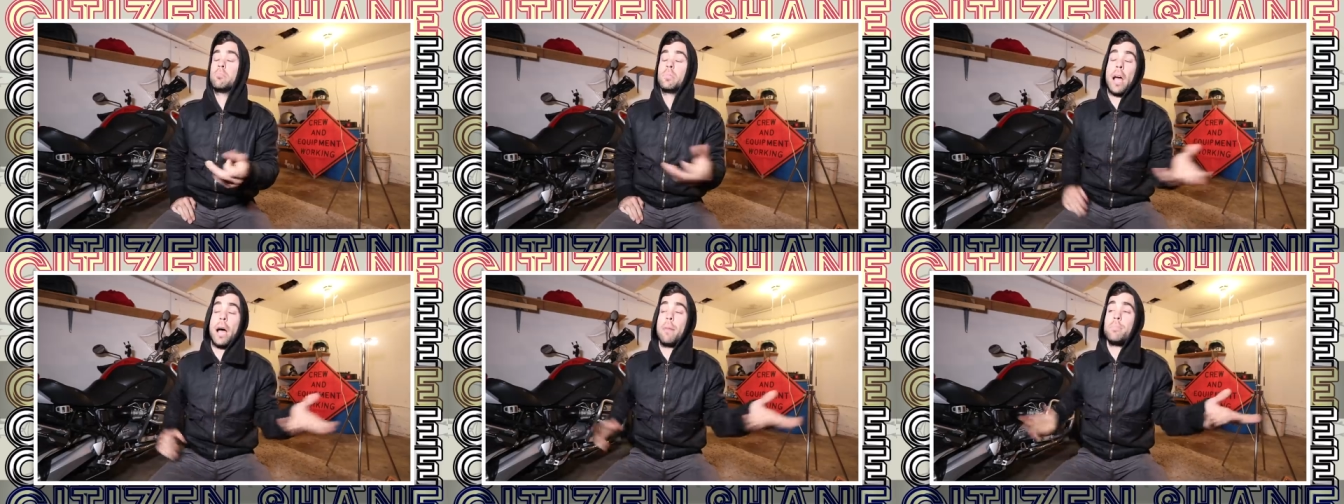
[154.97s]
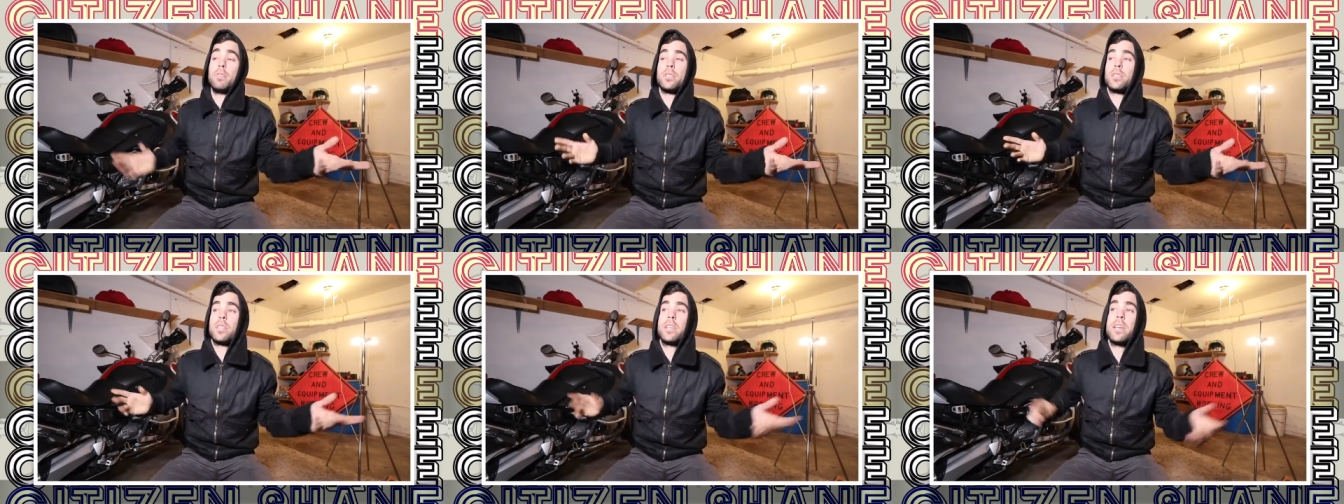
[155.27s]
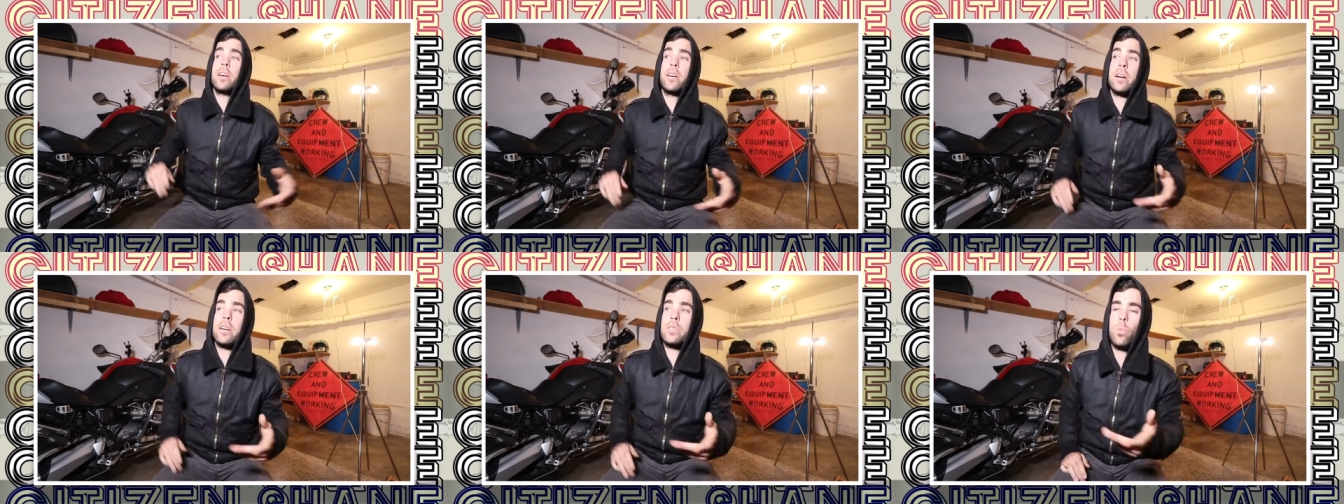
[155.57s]
I'm just
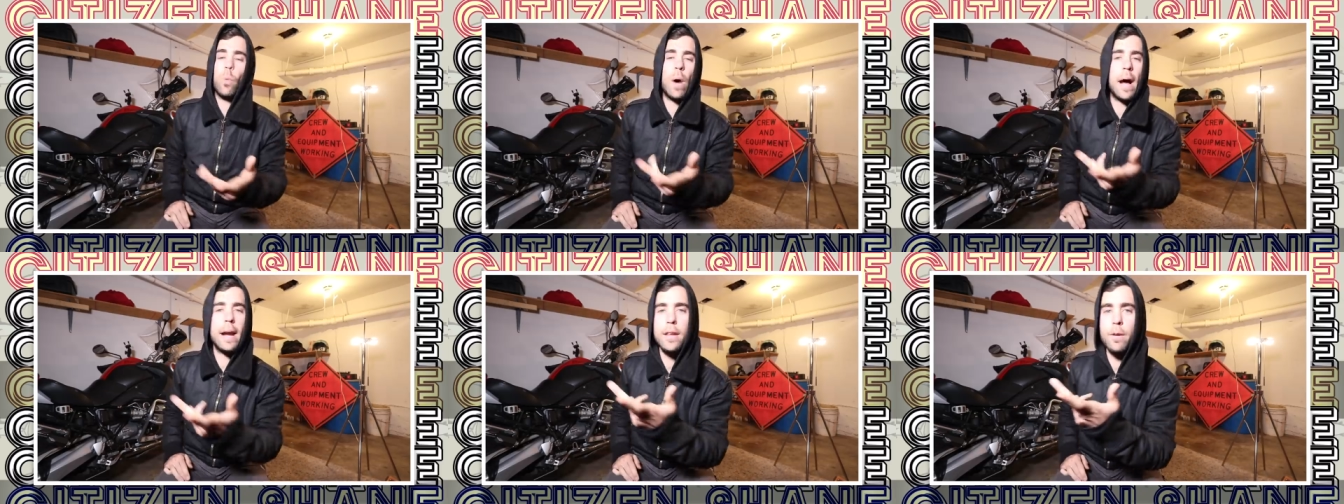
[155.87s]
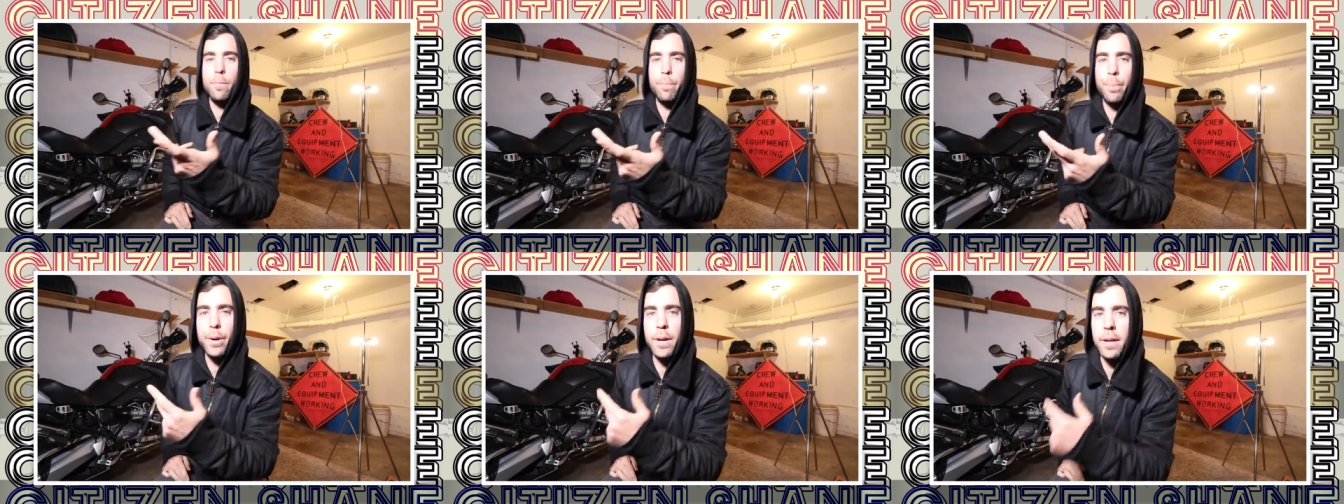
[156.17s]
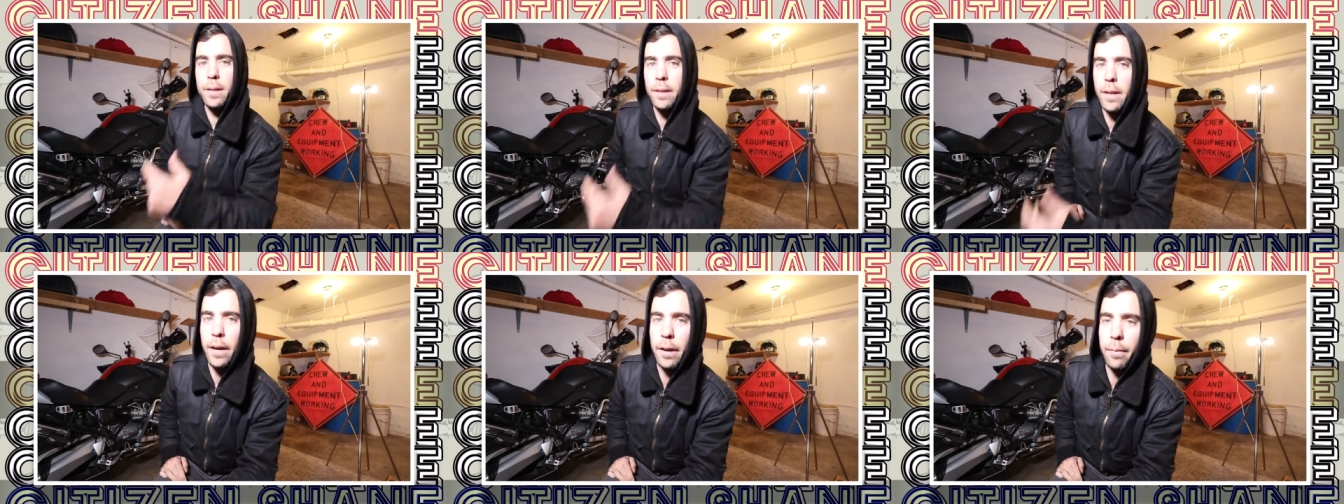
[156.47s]
curious, why do you put
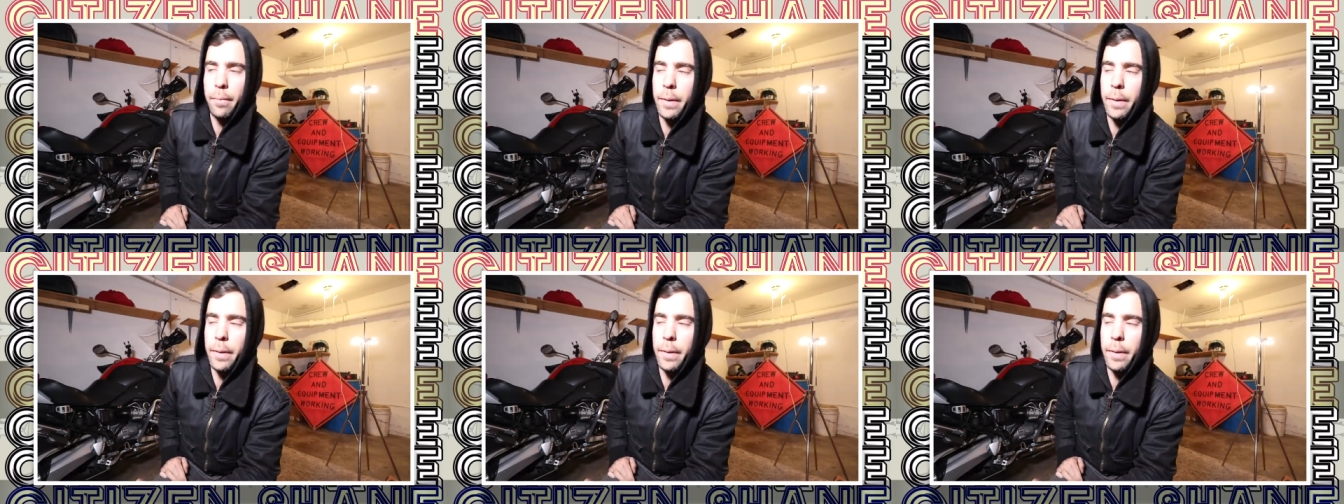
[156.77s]
it there?